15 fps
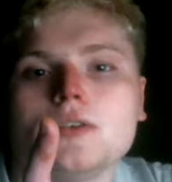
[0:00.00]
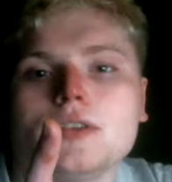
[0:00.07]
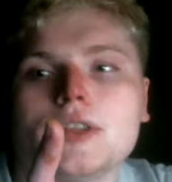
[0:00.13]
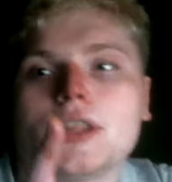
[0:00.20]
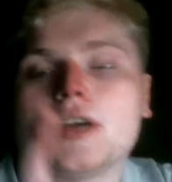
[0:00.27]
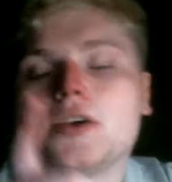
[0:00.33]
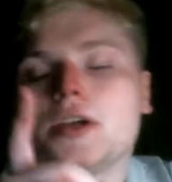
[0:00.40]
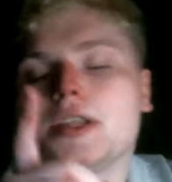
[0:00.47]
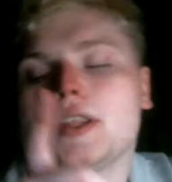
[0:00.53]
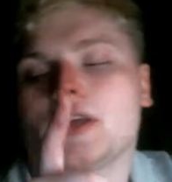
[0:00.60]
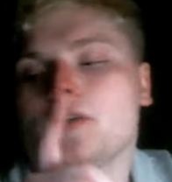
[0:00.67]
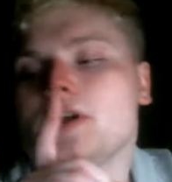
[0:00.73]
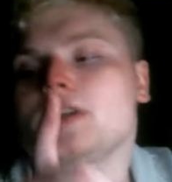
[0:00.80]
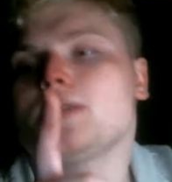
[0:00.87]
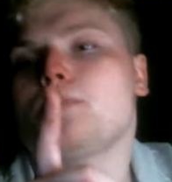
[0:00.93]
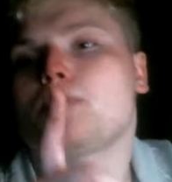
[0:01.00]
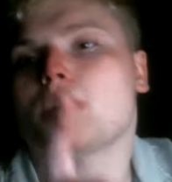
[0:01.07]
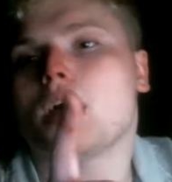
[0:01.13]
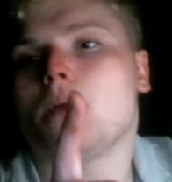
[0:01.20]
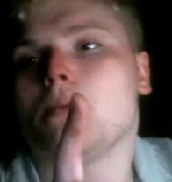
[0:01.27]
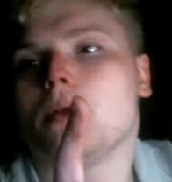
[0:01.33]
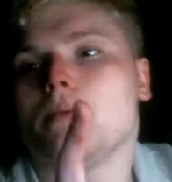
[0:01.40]
There is a
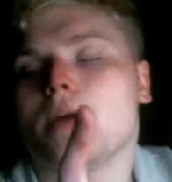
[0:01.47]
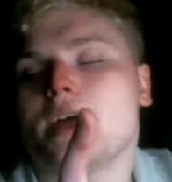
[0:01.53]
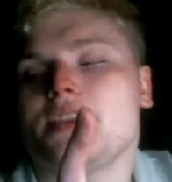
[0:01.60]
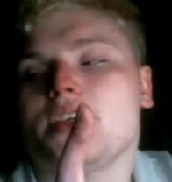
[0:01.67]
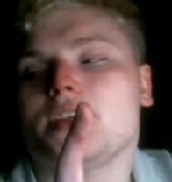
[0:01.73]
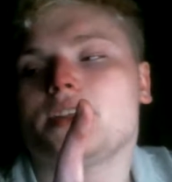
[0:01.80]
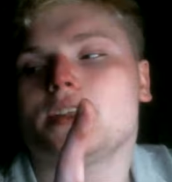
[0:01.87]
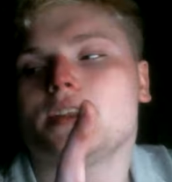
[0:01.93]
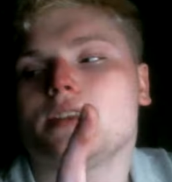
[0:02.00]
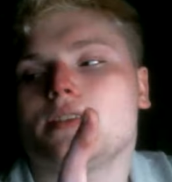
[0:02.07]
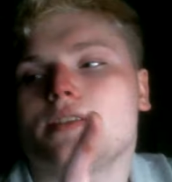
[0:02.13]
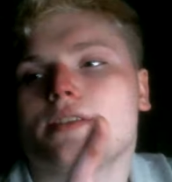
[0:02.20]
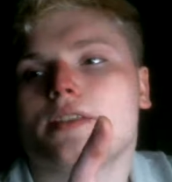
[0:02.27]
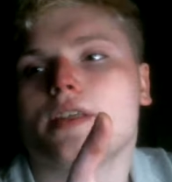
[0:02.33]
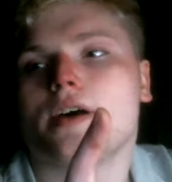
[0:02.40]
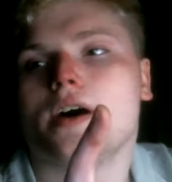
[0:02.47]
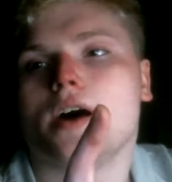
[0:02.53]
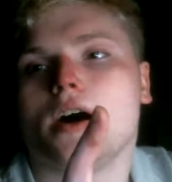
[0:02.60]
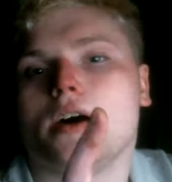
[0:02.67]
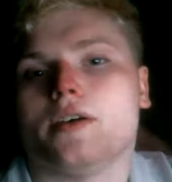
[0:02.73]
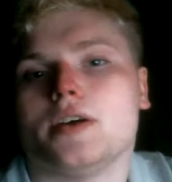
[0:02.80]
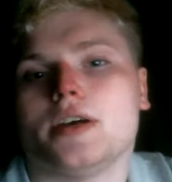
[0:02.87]
problem. I think
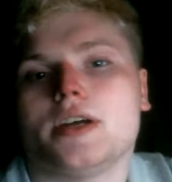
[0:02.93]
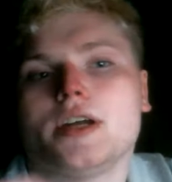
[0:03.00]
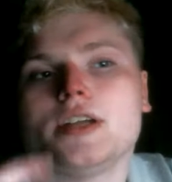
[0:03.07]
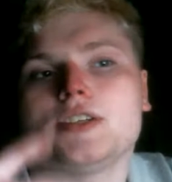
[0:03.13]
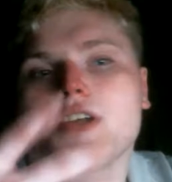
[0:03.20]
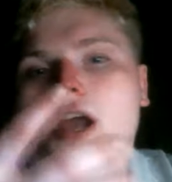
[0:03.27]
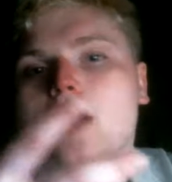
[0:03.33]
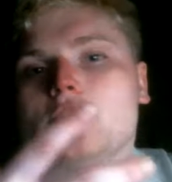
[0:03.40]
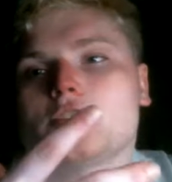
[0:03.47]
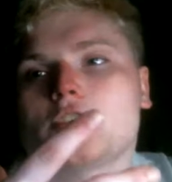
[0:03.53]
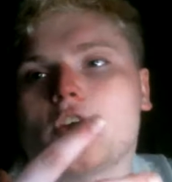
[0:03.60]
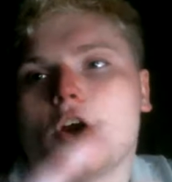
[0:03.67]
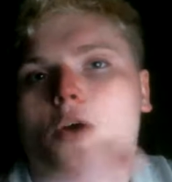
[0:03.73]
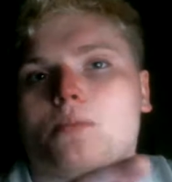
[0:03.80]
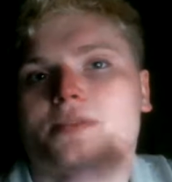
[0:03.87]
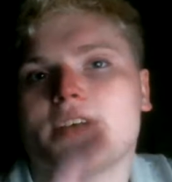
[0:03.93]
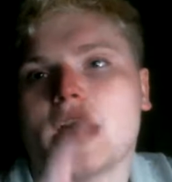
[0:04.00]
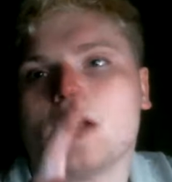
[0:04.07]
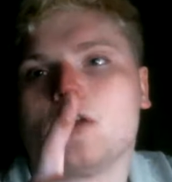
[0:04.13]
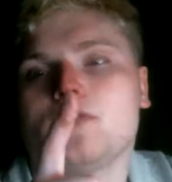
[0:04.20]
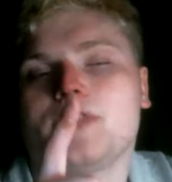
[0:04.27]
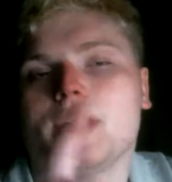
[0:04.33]
the gyroscopes, I
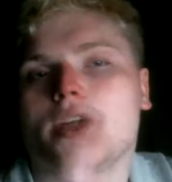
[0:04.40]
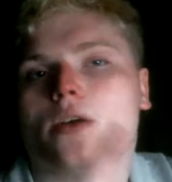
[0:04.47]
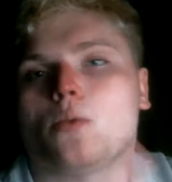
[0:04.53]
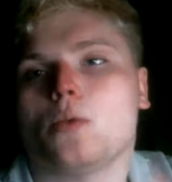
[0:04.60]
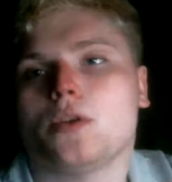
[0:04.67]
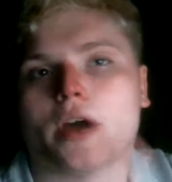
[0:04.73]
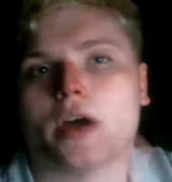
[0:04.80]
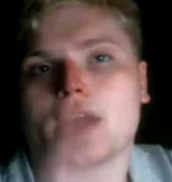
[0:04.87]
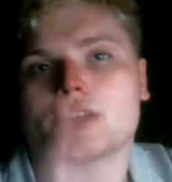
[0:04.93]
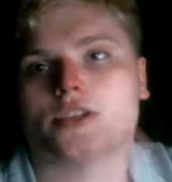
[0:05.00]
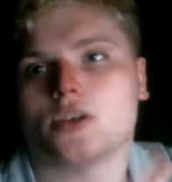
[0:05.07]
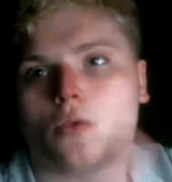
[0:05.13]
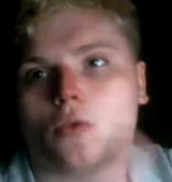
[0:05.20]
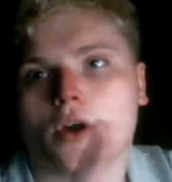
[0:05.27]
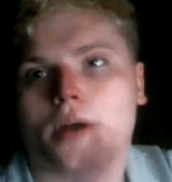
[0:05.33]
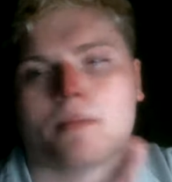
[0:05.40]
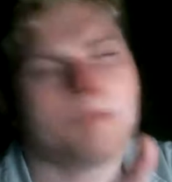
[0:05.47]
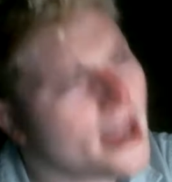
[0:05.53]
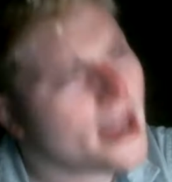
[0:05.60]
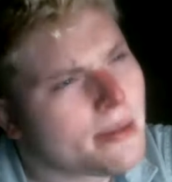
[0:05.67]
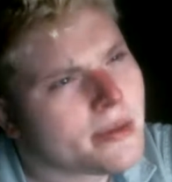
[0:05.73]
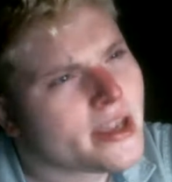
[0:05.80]
don't think it would actually work.
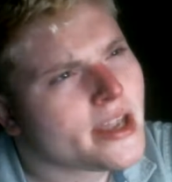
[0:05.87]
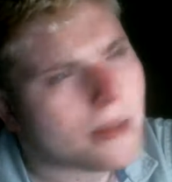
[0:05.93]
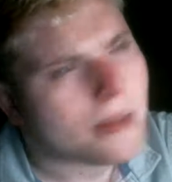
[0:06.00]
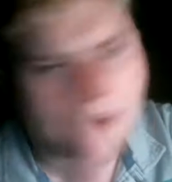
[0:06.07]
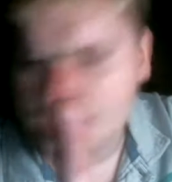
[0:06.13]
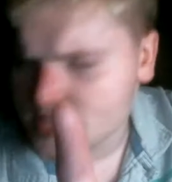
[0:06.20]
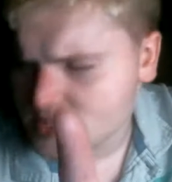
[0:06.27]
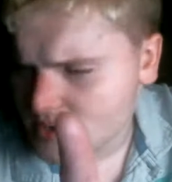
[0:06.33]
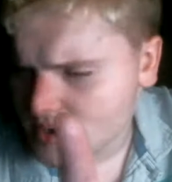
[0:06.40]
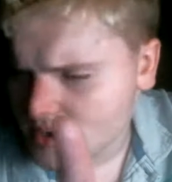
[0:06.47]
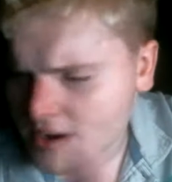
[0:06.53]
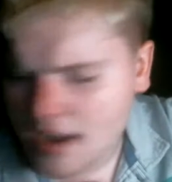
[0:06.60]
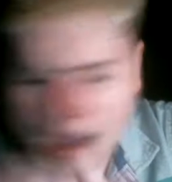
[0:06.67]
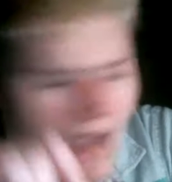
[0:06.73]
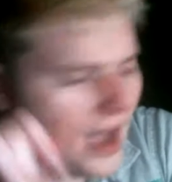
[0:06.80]
Maybe, I'm not sure.